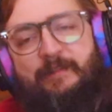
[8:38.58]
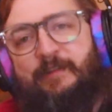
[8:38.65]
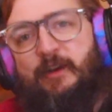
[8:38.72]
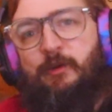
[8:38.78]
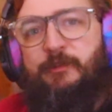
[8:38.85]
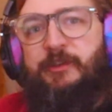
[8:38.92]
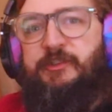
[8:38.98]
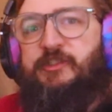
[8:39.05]
I
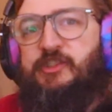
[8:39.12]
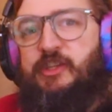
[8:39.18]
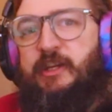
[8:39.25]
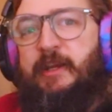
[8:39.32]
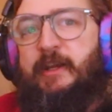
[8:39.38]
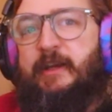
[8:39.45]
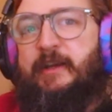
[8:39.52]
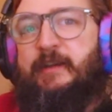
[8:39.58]
hold this G
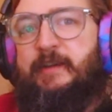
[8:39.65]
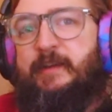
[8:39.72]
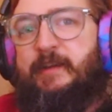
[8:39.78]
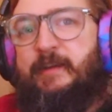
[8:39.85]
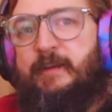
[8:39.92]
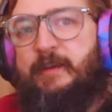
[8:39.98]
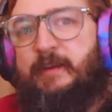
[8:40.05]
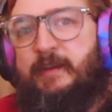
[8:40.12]
here
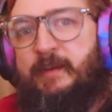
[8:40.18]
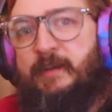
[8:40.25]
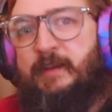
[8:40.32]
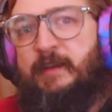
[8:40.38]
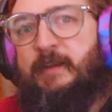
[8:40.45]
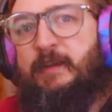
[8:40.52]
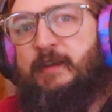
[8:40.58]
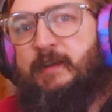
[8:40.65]

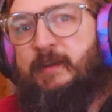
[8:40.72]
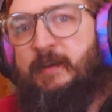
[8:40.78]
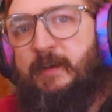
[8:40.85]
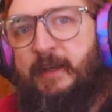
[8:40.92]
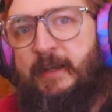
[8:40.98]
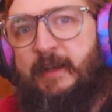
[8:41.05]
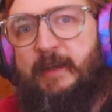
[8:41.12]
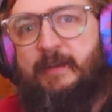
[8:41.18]
and
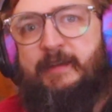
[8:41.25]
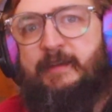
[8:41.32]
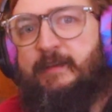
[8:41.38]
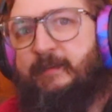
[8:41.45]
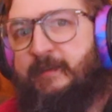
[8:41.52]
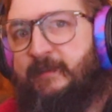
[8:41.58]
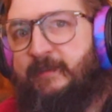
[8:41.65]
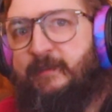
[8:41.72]
I
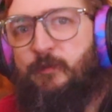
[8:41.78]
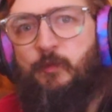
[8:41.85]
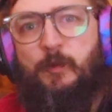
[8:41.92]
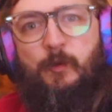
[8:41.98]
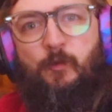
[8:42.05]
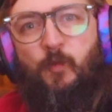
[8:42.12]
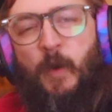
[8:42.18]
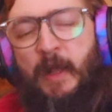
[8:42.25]

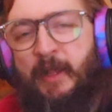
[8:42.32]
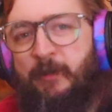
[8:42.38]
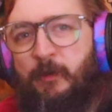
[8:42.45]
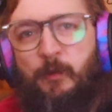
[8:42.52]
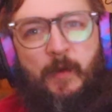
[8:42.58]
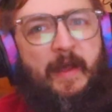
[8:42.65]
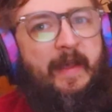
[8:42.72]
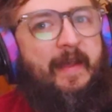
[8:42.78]
wailing
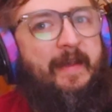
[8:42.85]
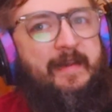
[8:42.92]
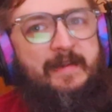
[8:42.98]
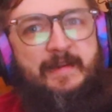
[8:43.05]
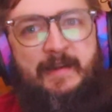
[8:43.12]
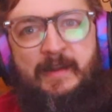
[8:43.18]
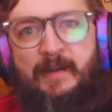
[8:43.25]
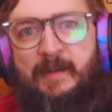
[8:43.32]
away
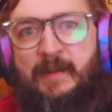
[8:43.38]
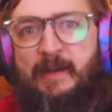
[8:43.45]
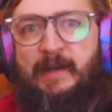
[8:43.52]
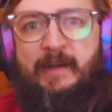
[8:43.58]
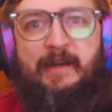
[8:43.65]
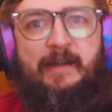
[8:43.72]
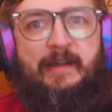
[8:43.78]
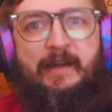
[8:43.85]

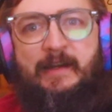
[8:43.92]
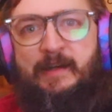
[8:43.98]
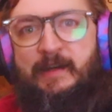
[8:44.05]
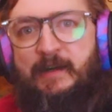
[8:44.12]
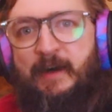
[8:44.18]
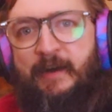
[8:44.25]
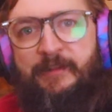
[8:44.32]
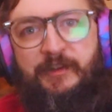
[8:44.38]

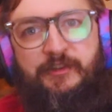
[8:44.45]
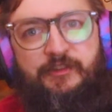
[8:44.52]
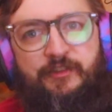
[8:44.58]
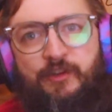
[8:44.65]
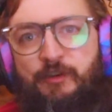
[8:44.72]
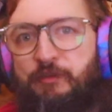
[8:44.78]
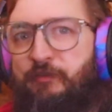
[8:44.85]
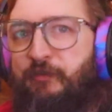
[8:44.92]
on this
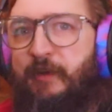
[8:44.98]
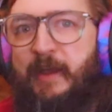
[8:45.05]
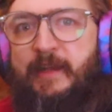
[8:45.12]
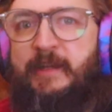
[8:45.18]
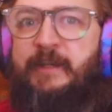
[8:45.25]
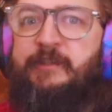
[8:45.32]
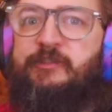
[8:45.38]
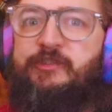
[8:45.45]
3rd fret
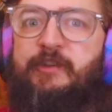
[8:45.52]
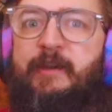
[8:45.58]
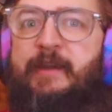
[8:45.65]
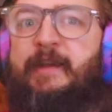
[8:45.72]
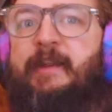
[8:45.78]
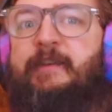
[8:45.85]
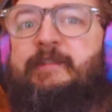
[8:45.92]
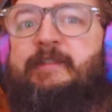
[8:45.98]
E string and
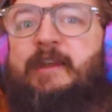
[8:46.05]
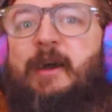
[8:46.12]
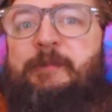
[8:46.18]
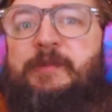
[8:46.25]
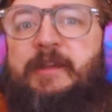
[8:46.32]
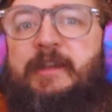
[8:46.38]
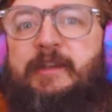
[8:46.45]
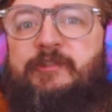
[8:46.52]
I stop
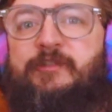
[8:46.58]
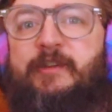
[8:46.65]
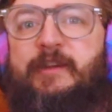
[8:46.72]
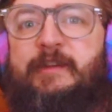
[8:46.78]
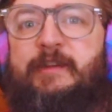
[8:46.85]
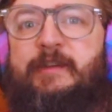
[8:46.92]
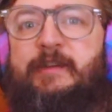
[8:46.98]
the E string,